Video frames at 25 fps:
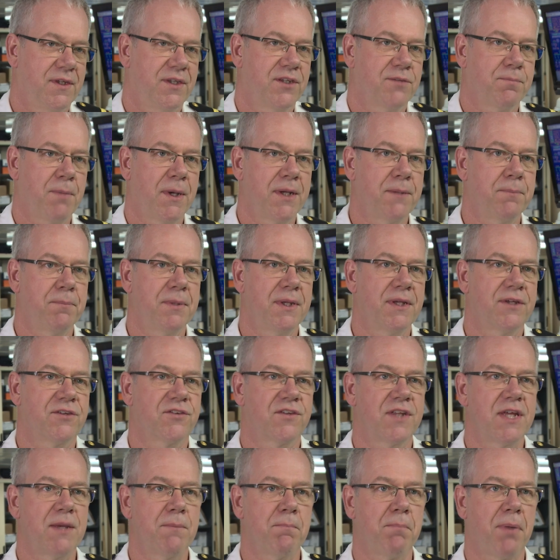Despite being
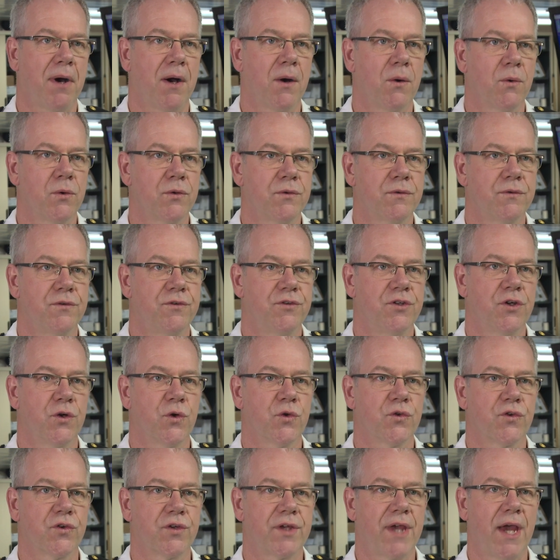steam powered, she
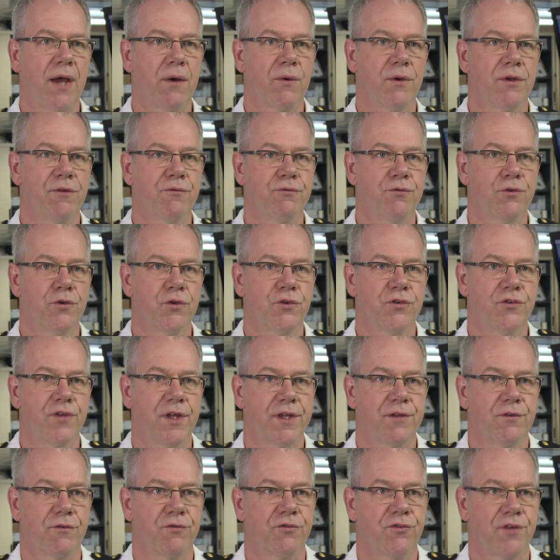also carried a full
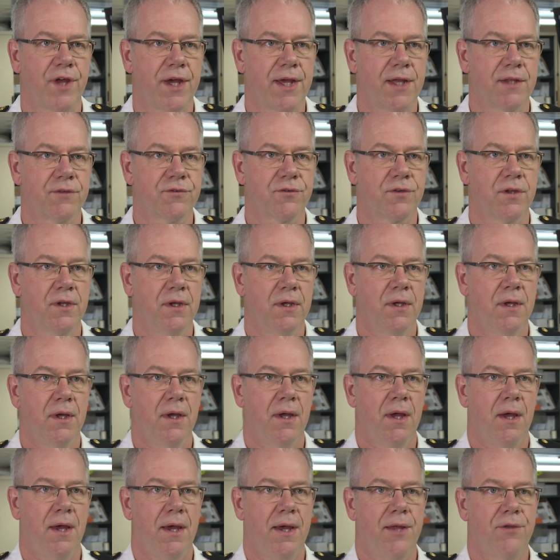set of sails
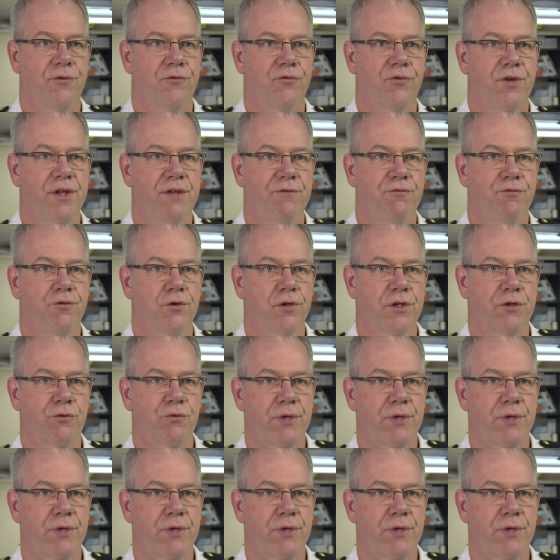and three fully